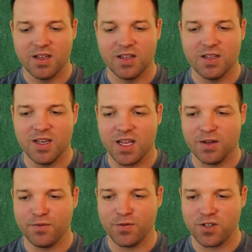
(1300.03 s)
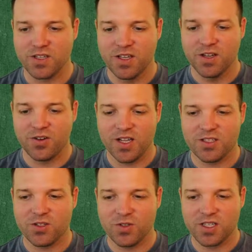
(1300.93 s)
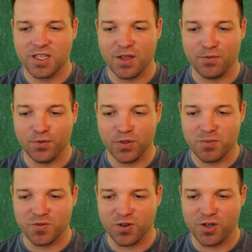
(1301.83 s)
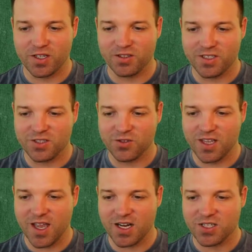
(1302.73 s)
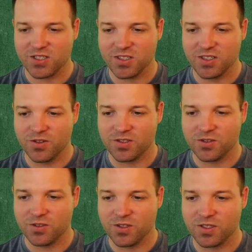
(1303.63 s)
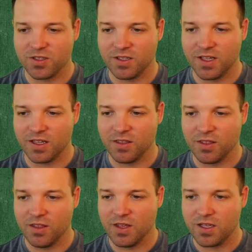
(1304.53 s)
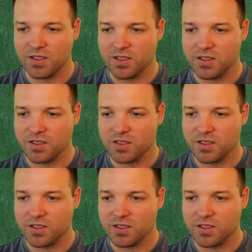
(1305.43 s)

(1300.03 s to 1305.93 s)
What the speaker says: negative first. Right, so it's going to get flipped vertically. So it's actually going to look like this.